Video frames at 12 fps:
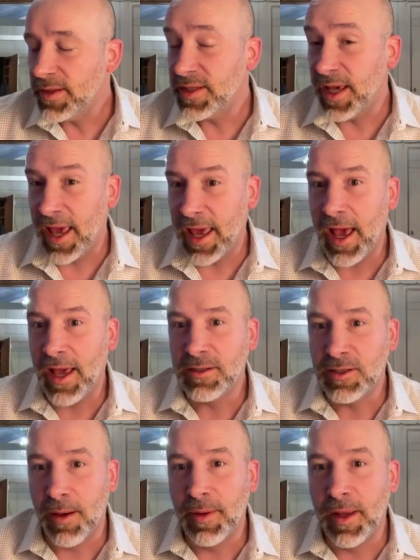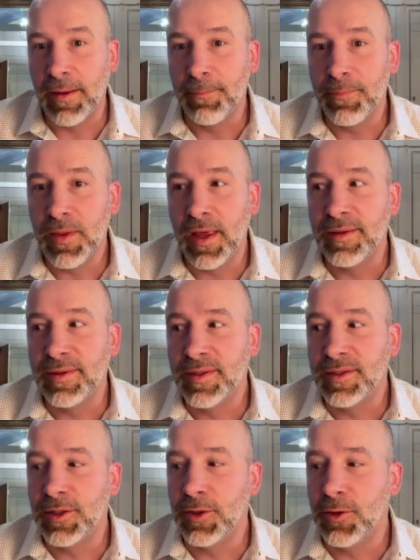AI dubbing is
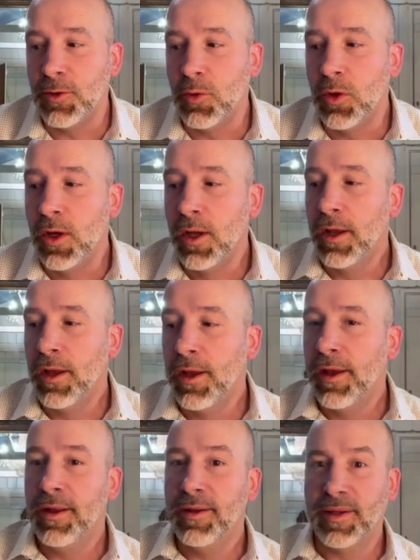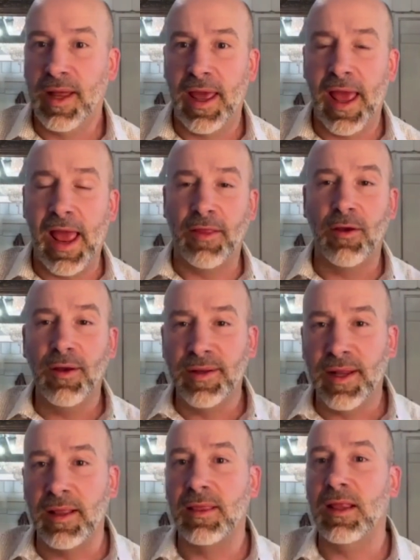to say, hey, there
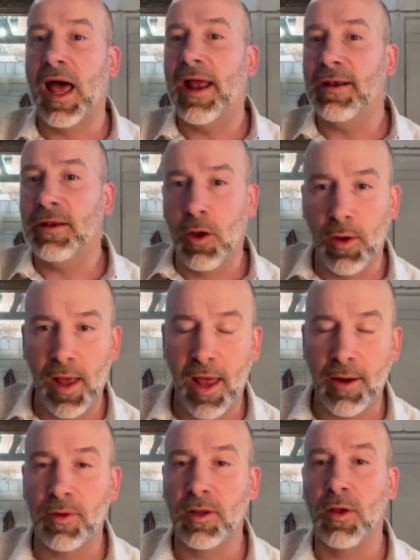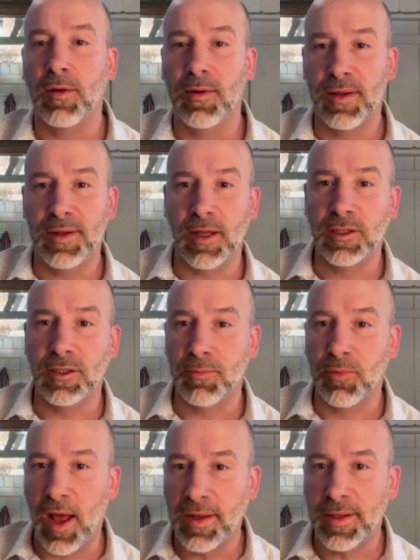is a lot going on with the localization
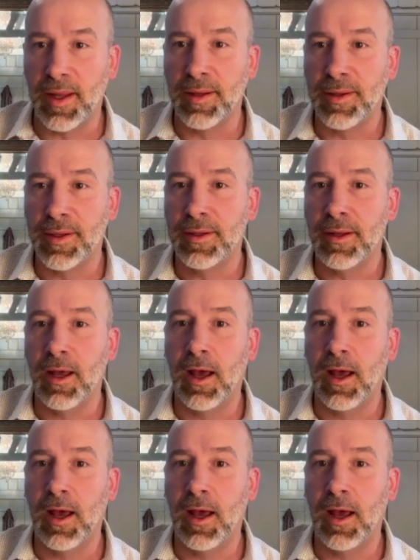process.